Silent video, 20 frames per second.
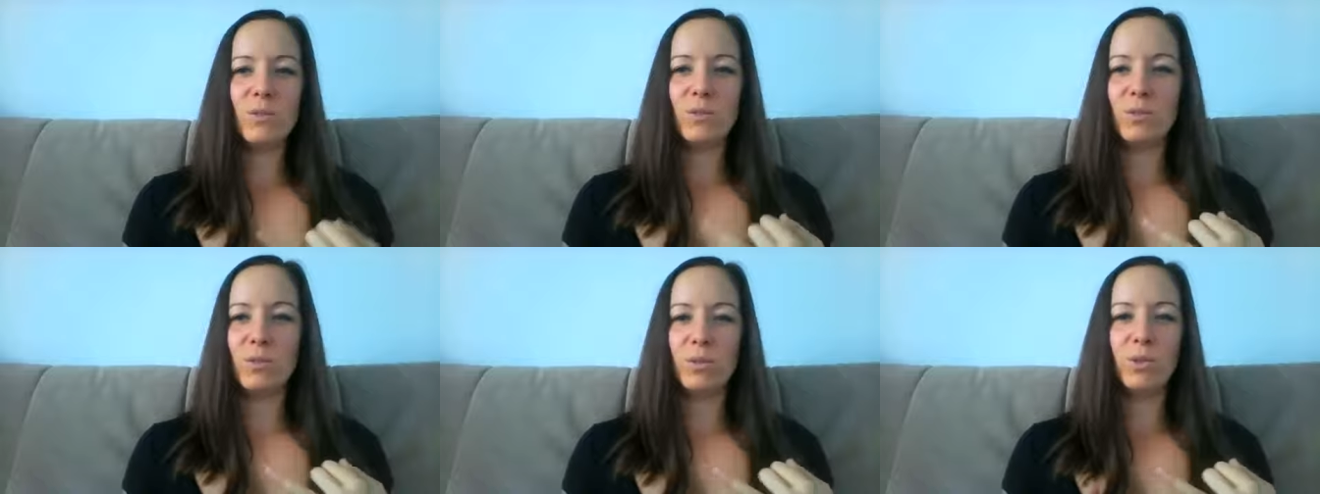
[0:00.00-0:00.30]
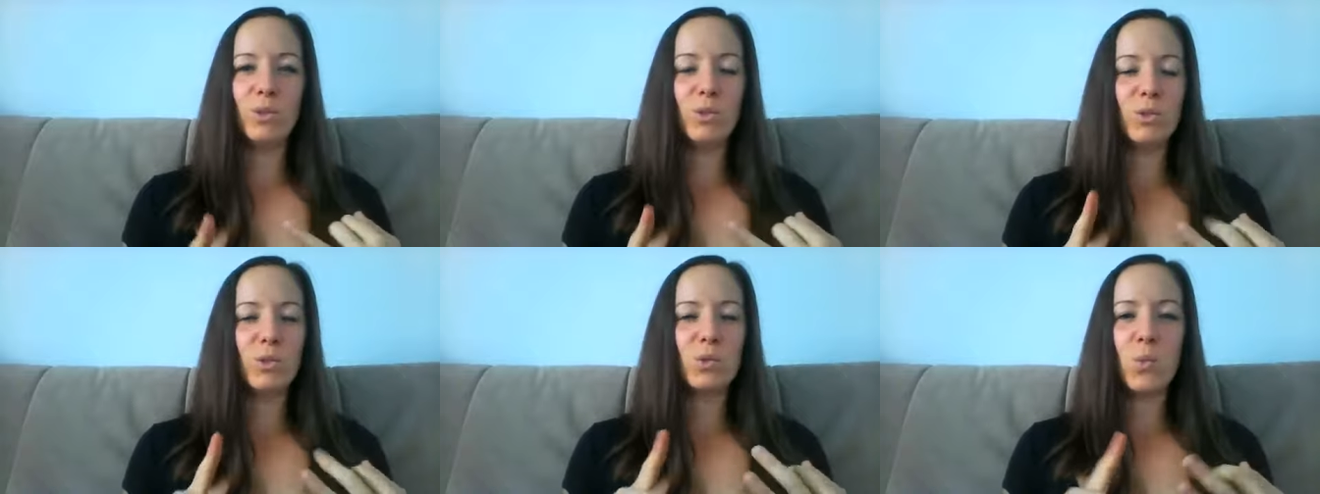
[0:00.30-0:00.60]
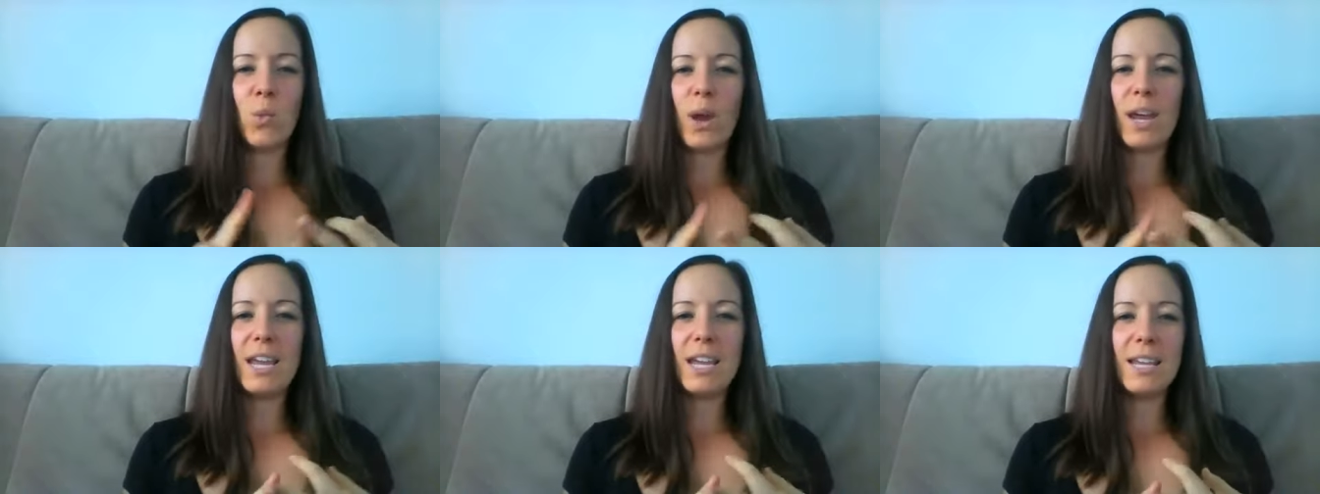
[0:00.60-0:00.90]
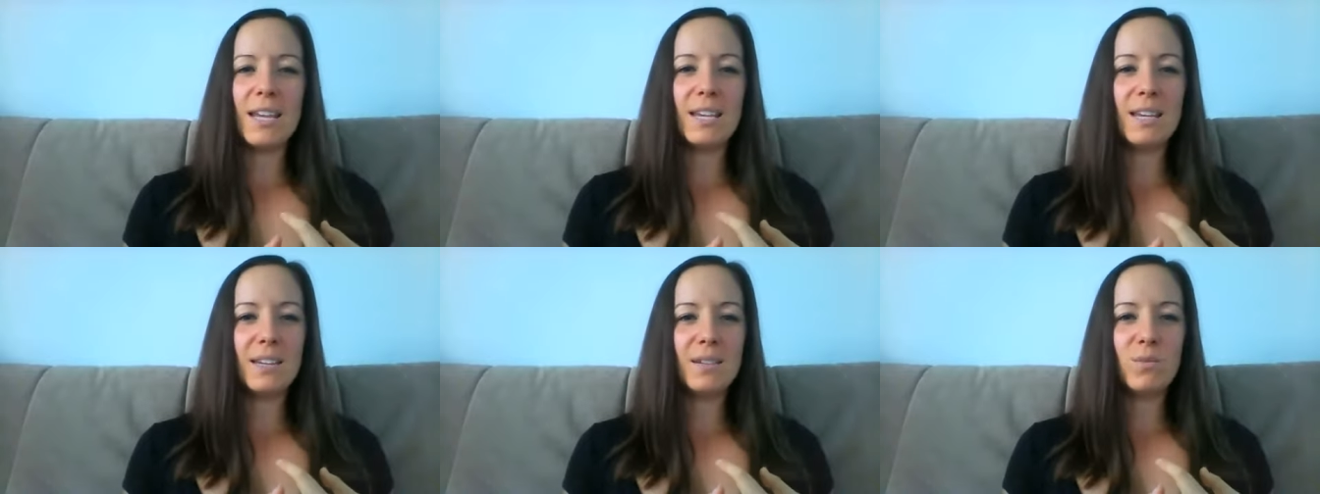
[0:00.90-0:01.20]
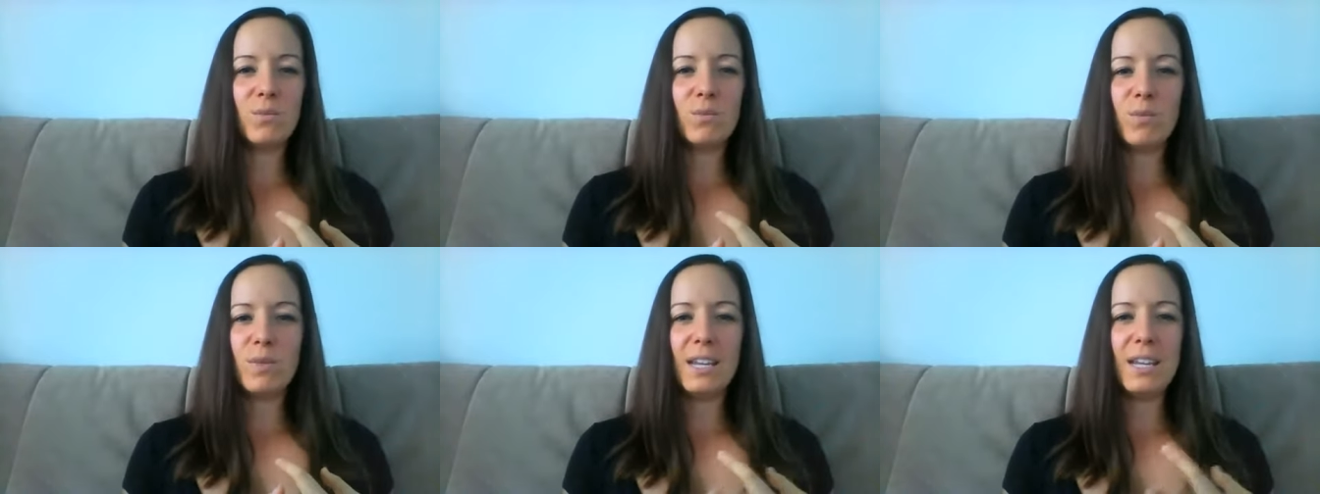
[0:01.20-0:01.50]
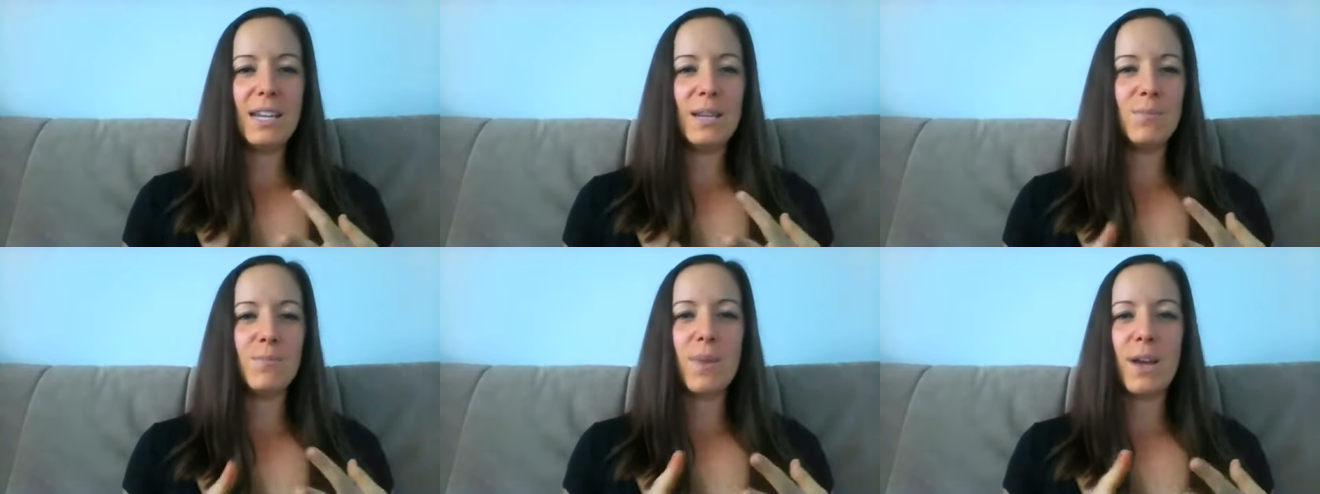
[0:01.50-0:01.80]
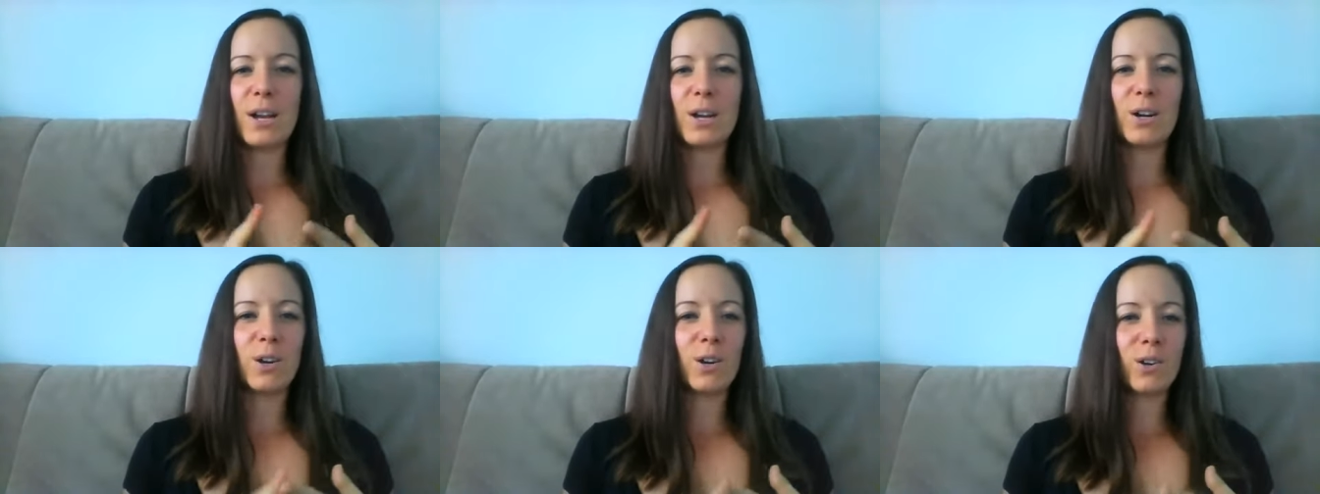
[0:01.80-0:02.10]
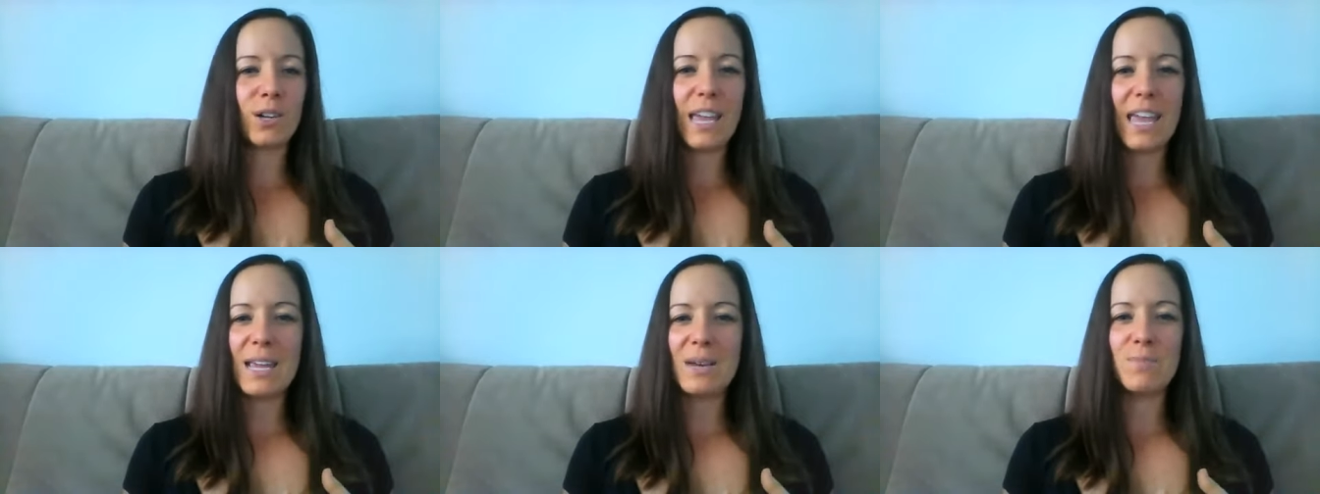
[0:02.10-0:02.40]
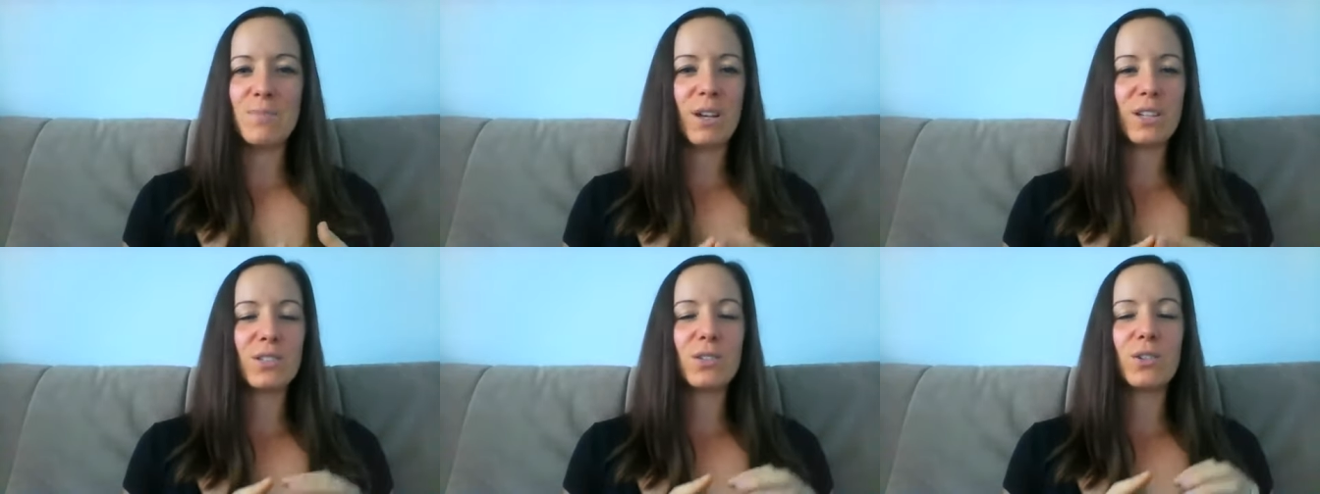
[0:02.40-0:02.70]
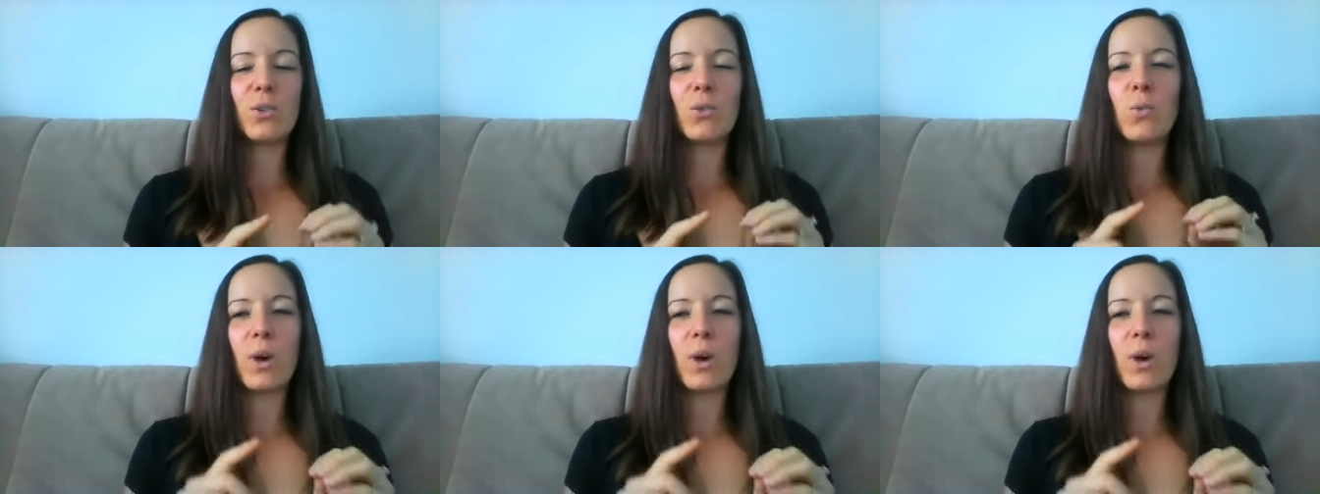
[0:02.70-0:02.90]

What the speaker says: lose weight, eat better, gain muscle,